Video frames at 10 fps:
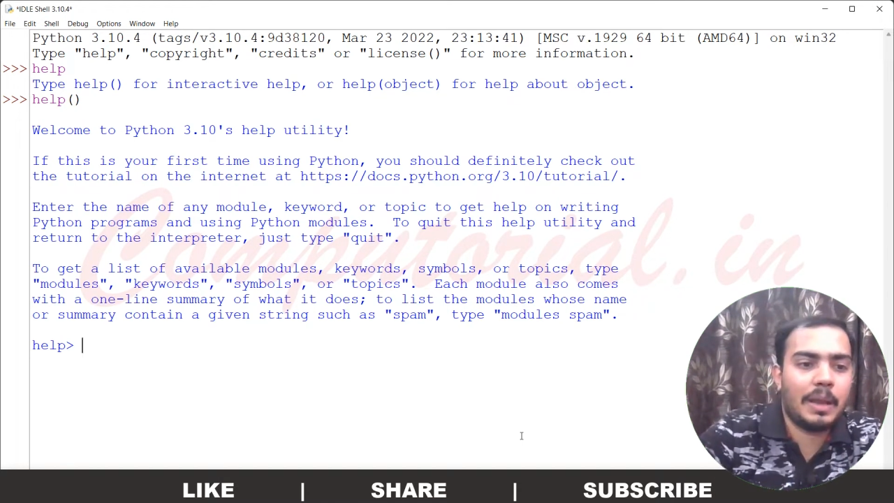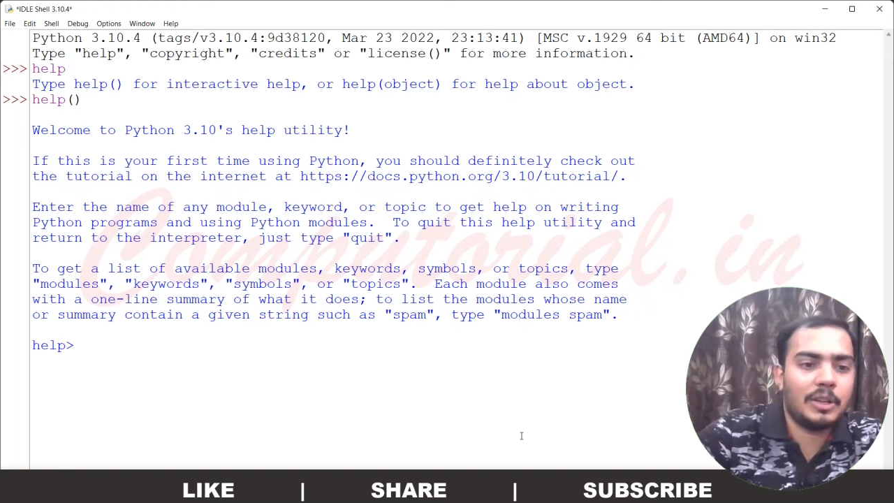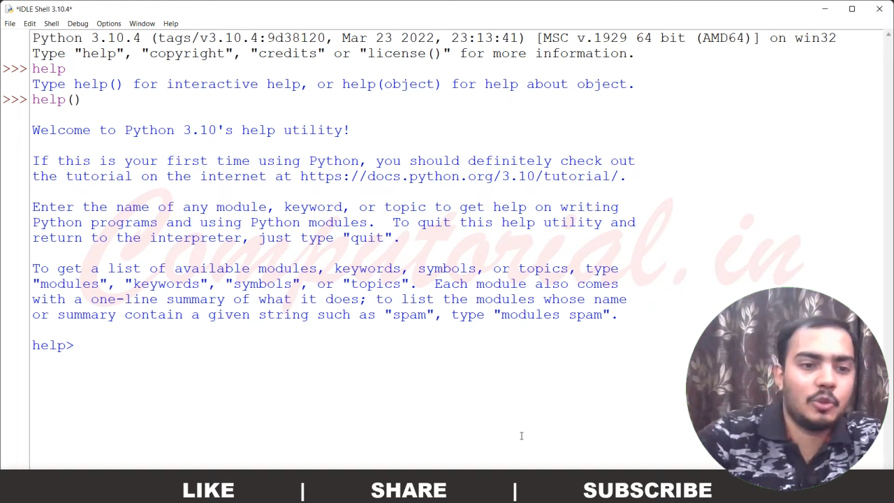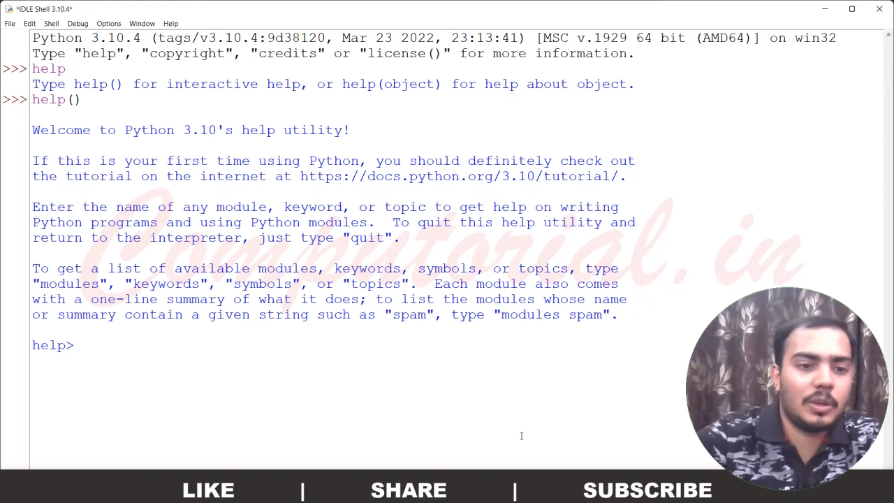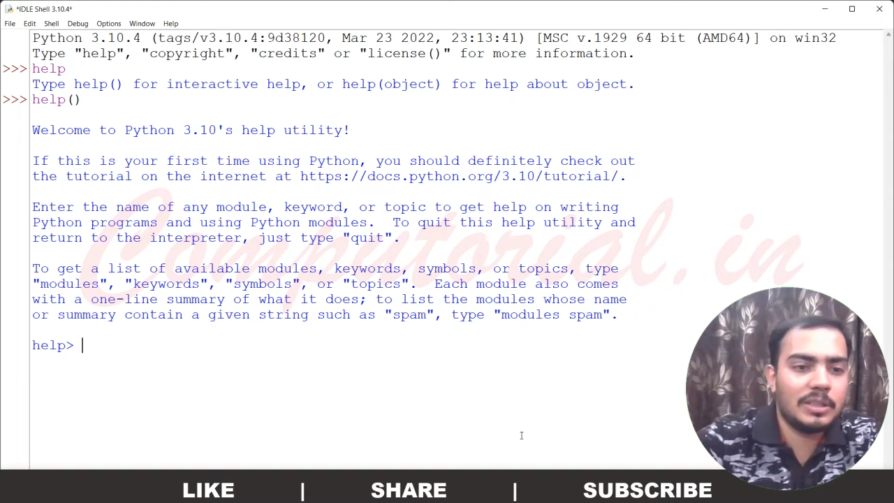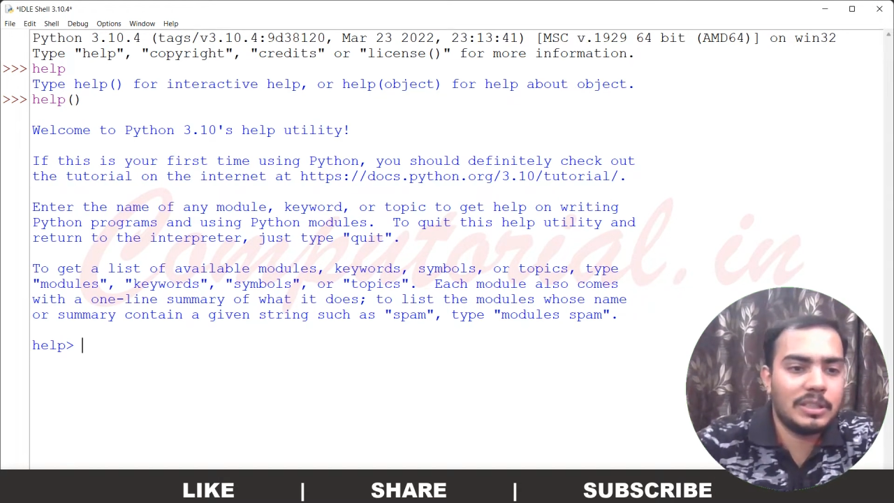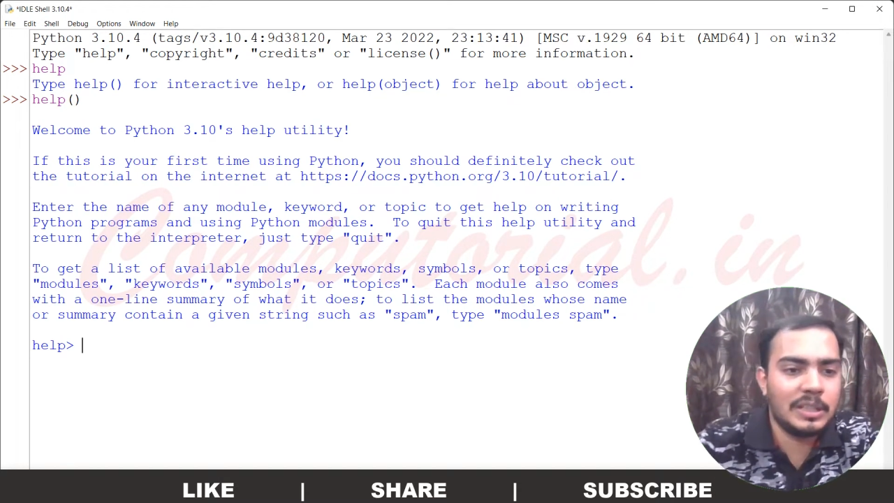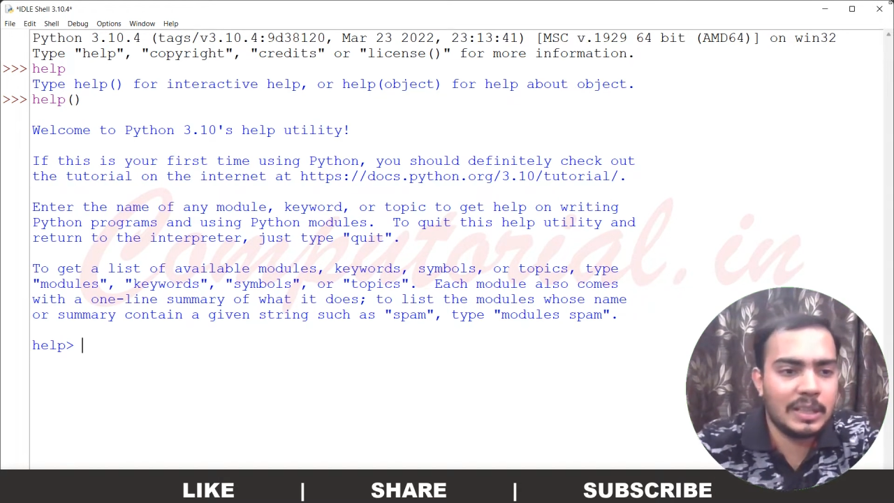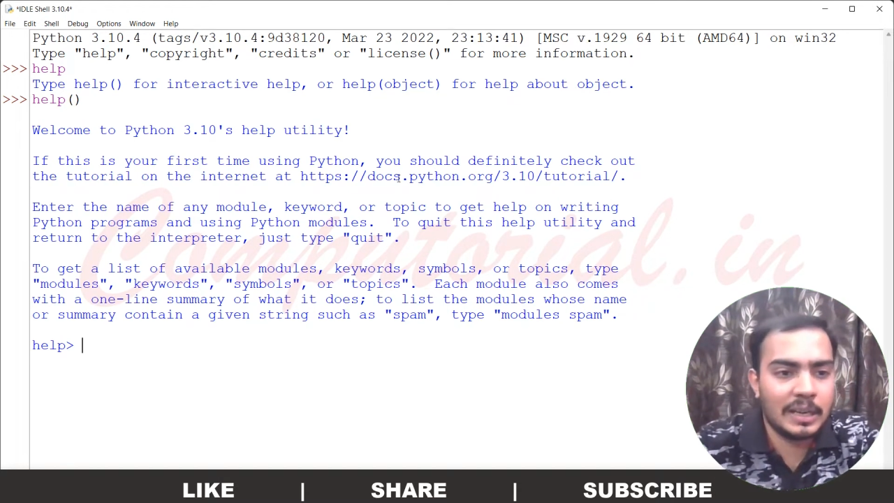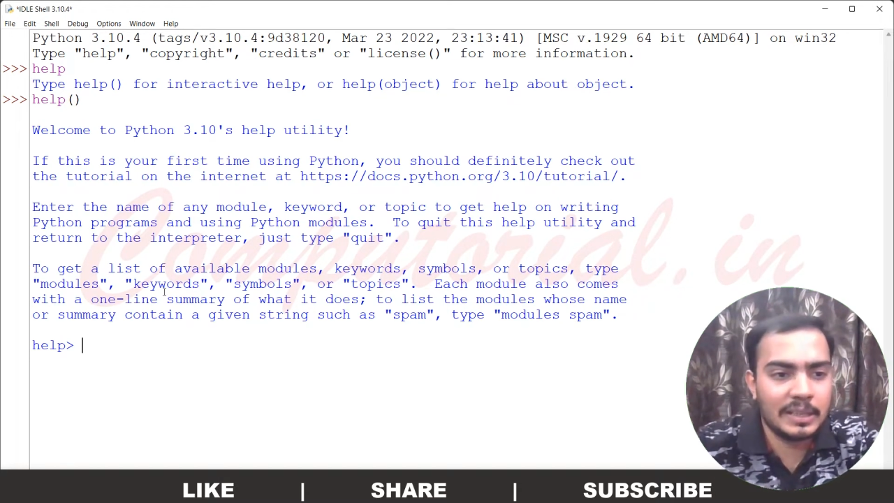and you can see
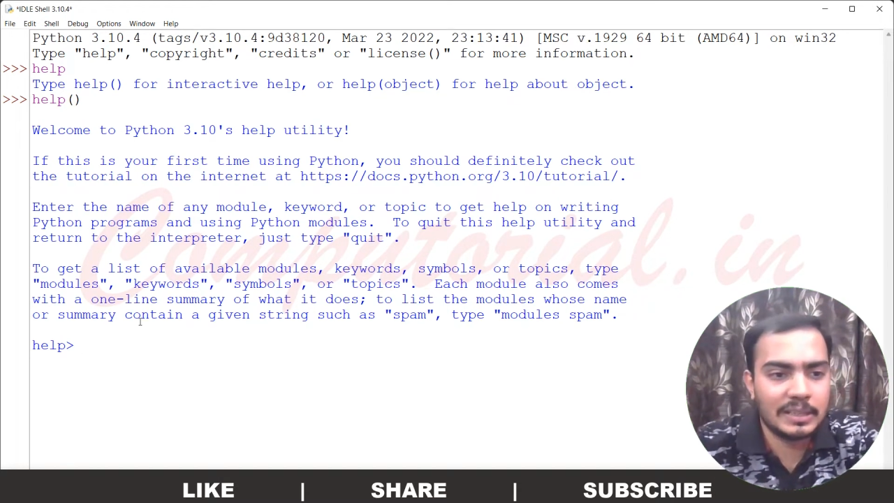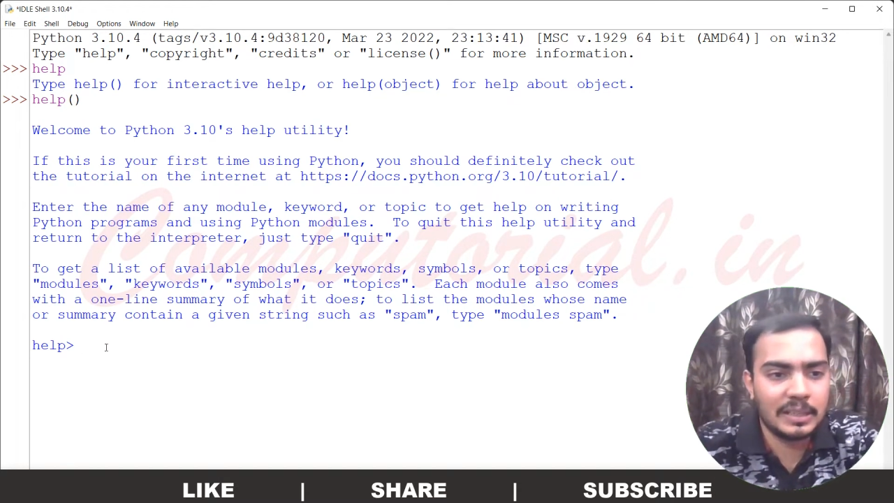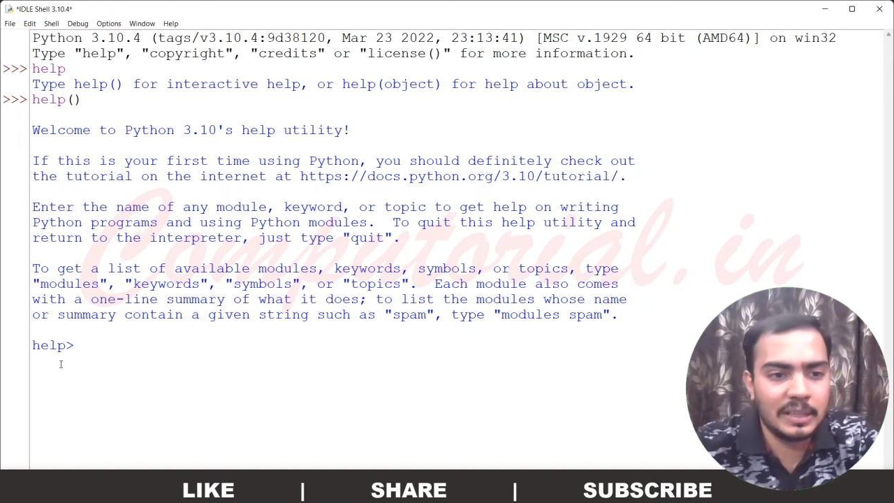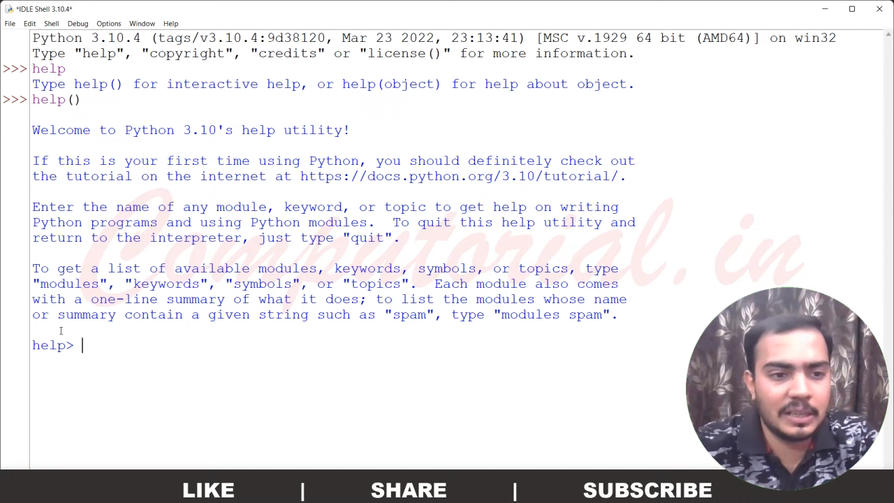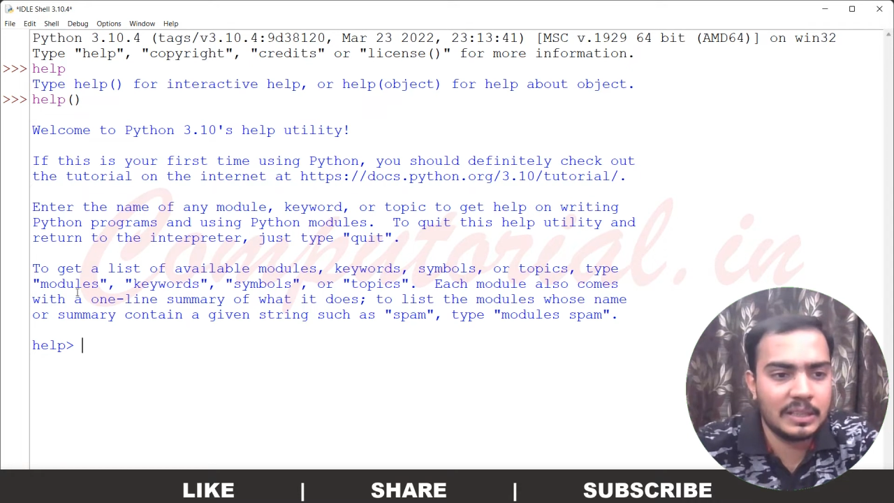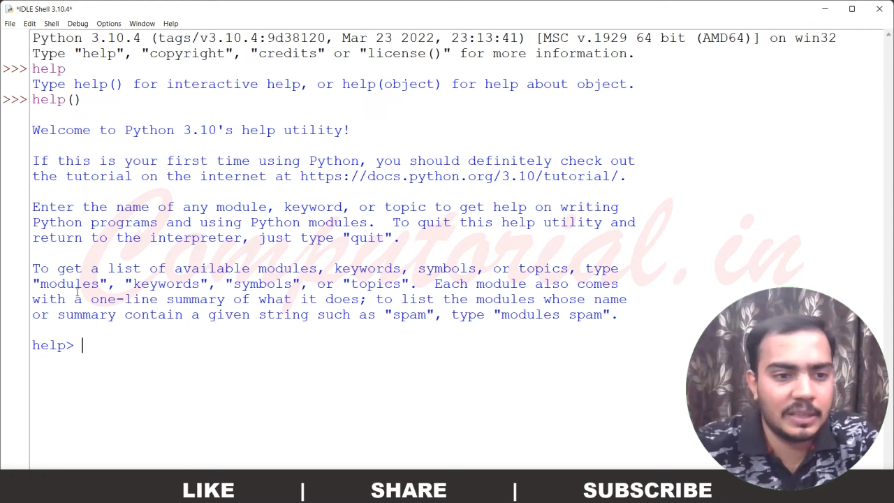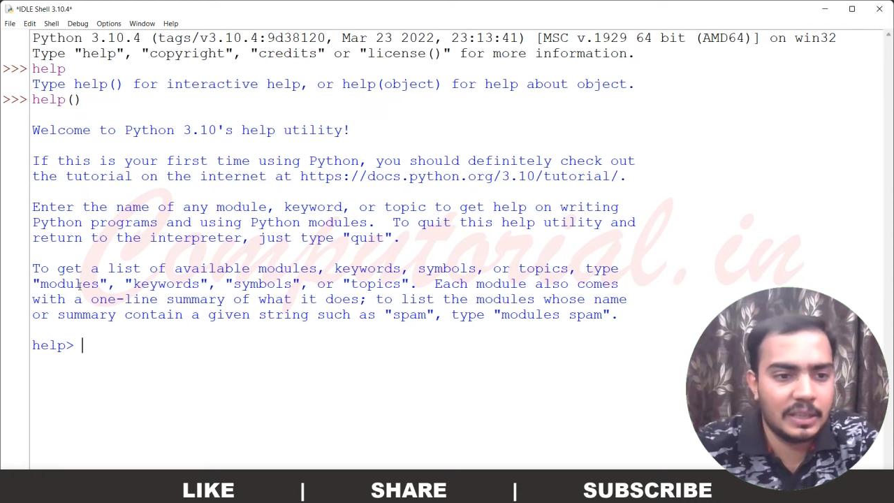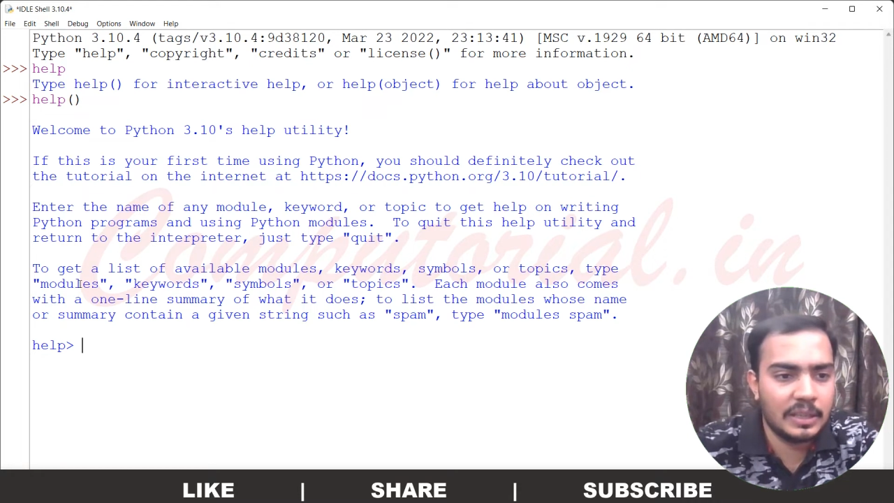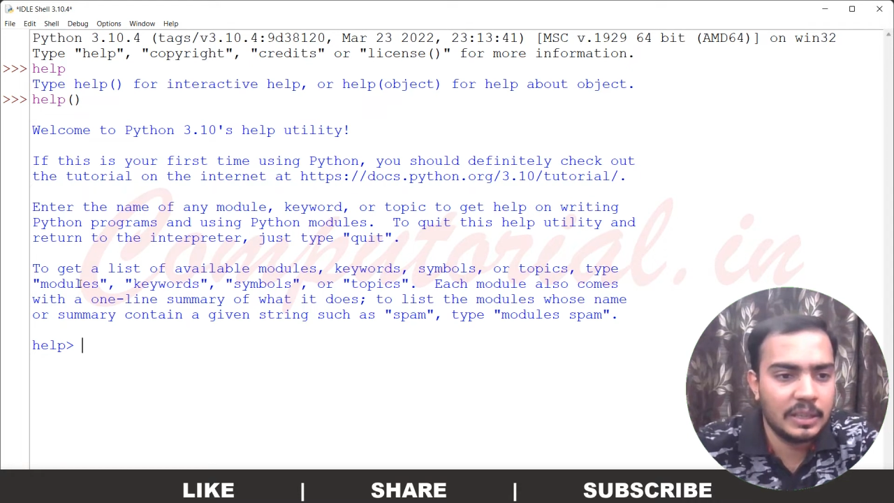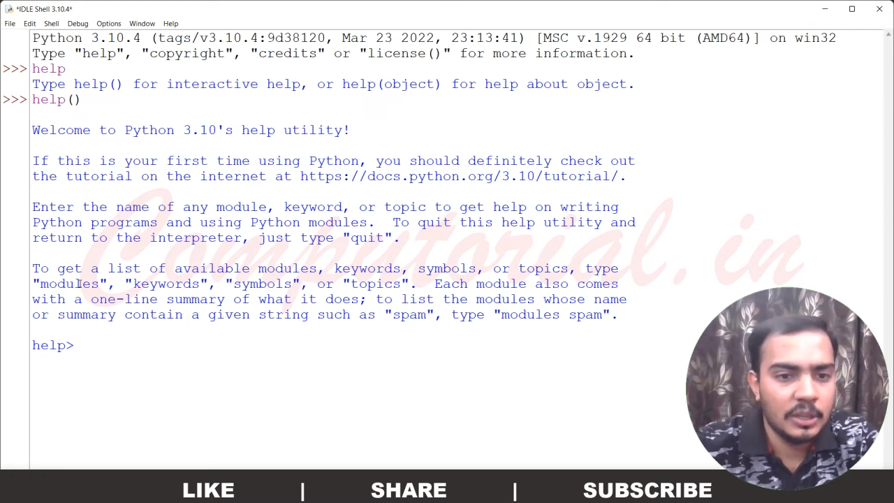that it is clearly
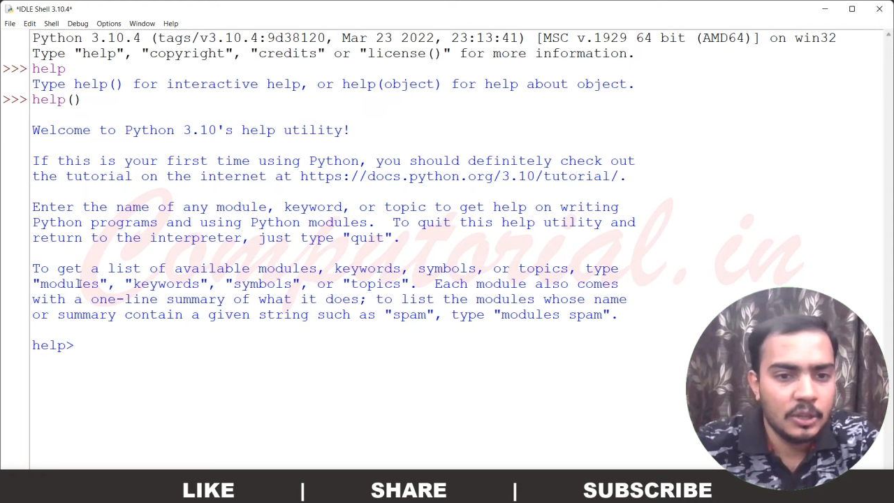saying